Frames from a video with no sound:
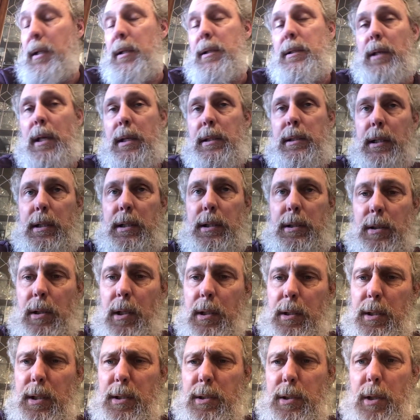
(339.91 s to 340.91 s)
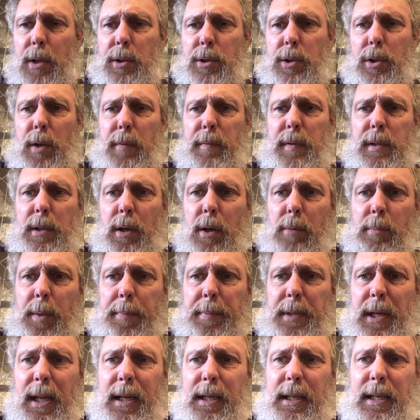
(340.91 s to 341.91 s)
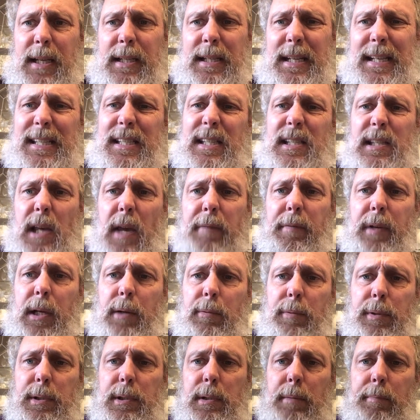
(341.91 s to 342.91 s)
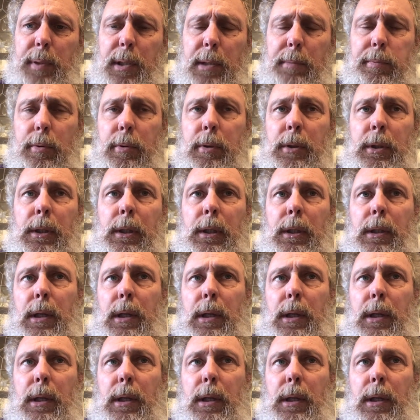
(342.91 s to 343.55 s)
it says it saw service to almost up to like 1970 with some people.